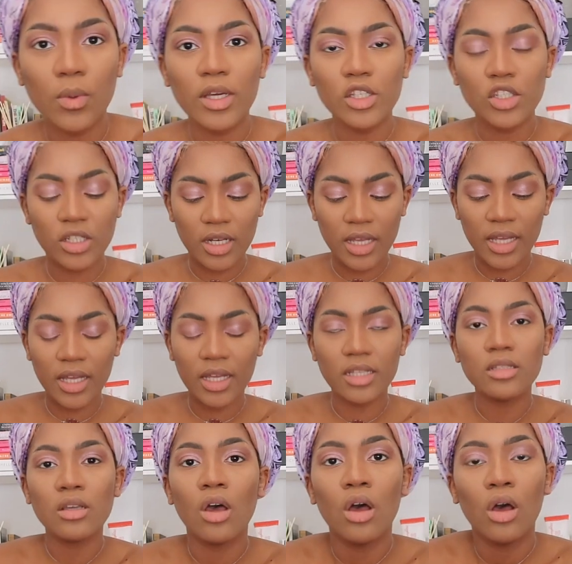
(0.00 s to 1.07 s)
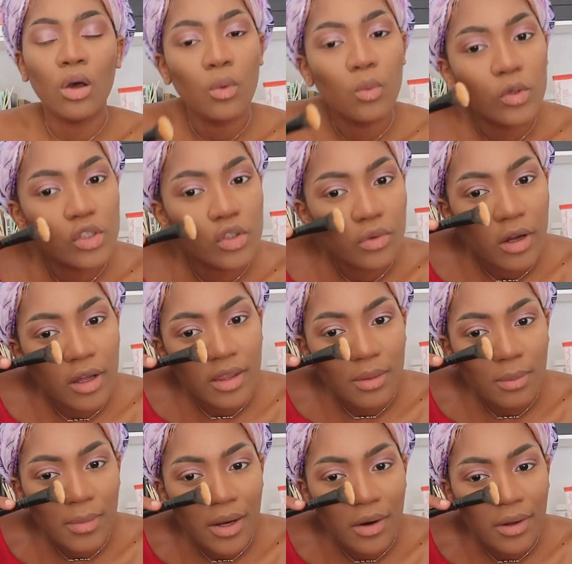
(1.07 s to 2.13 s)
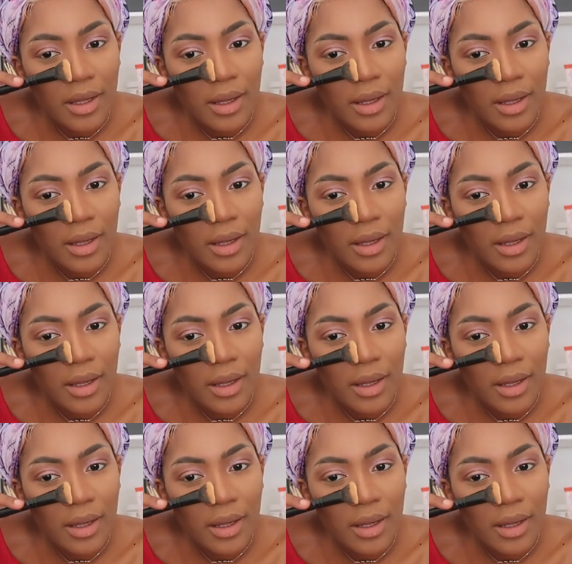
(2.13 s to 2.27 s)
question is, would you rather marry